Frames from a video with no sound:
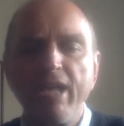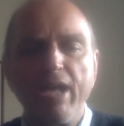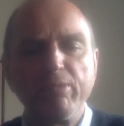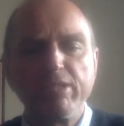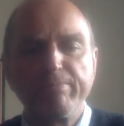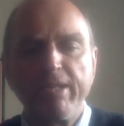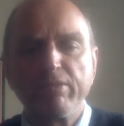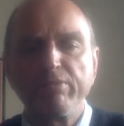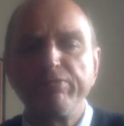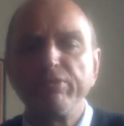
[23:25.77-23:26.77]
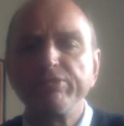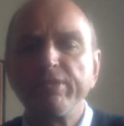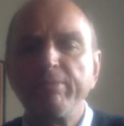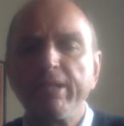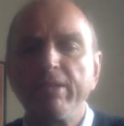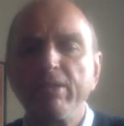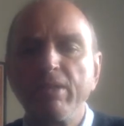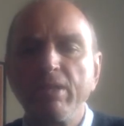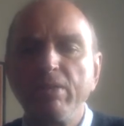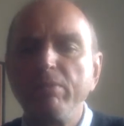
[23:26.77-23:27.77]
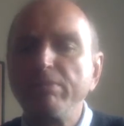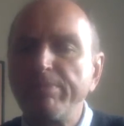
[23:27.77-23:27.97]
I went to bed on a full stomach, which